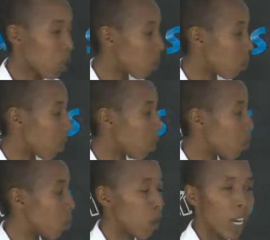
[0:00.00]
to explain
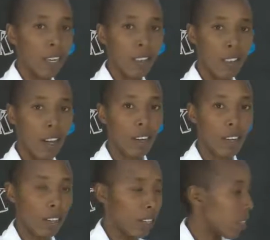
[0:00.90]
you to
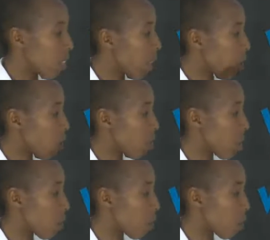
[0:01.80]
understand the
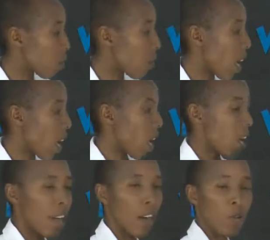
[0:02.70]
concept of a
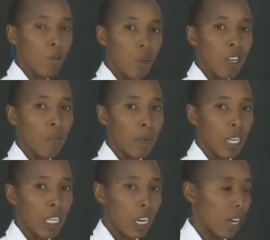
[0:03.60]
higher osmotic
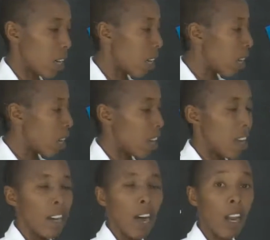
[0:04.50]
pressure
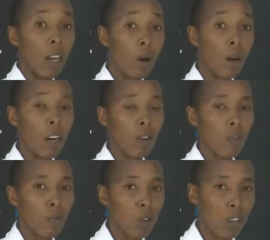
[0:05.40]
and a lower
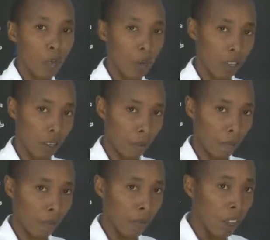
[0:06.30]
osmotic pressure.
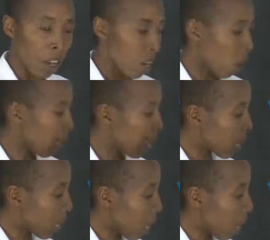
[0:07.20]
Now we
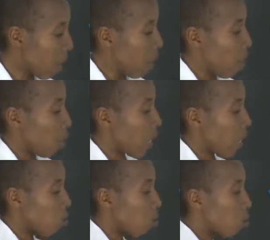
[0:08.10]
say when
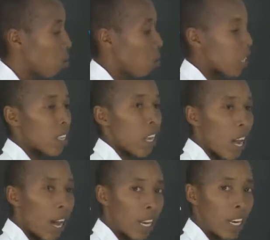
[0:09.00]
a solution is
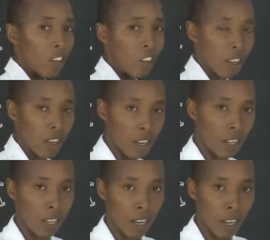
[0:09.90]
highly
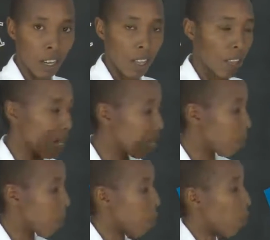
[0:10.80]
concentrated, then
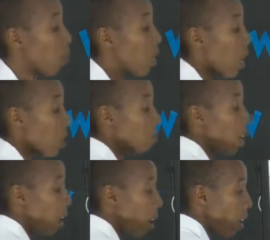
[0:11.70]
it means we have
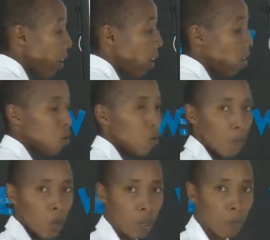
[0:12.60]
a higher
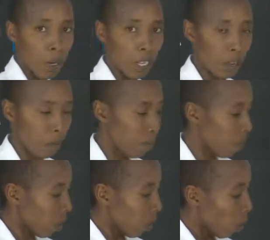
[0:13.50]
osmotic pressure.
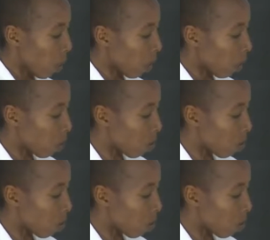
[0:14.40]
When the